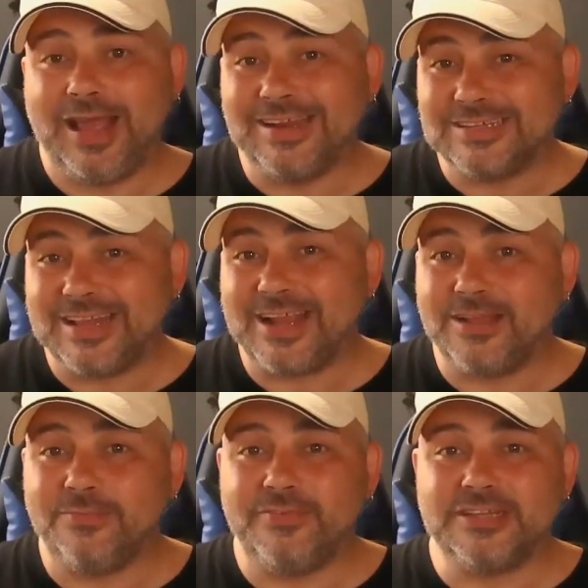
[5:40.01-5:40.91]
and then
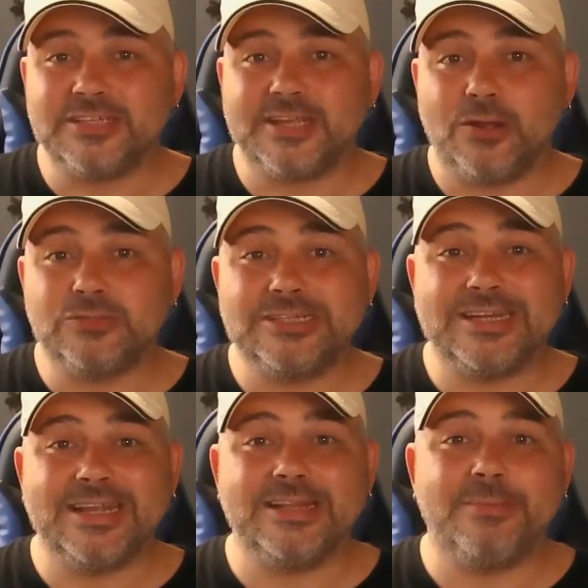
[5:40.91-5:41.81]
convince the girl to
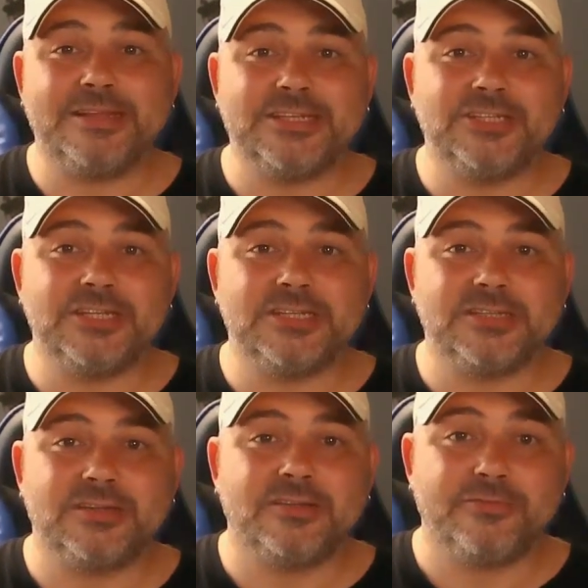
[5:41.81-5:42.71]
delete the
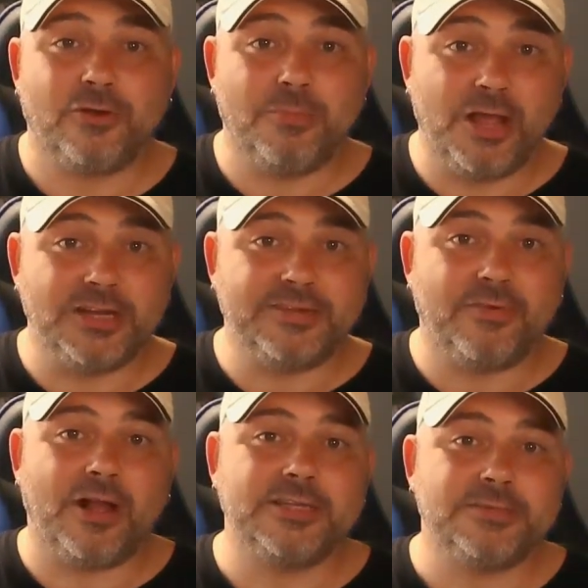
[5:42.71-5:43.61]
messages from her
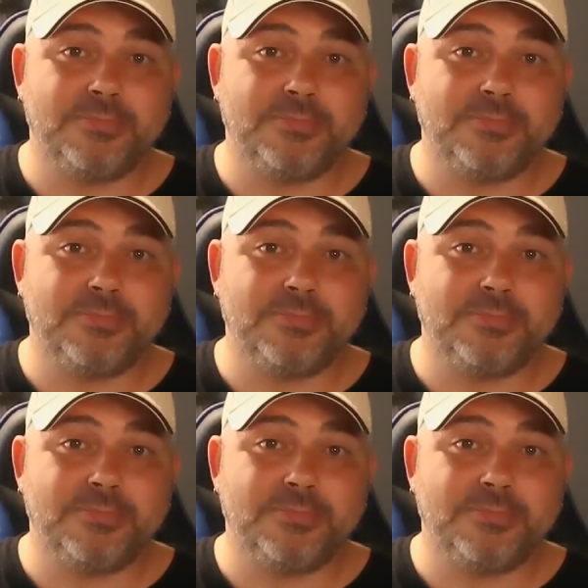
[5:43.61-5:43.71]
device.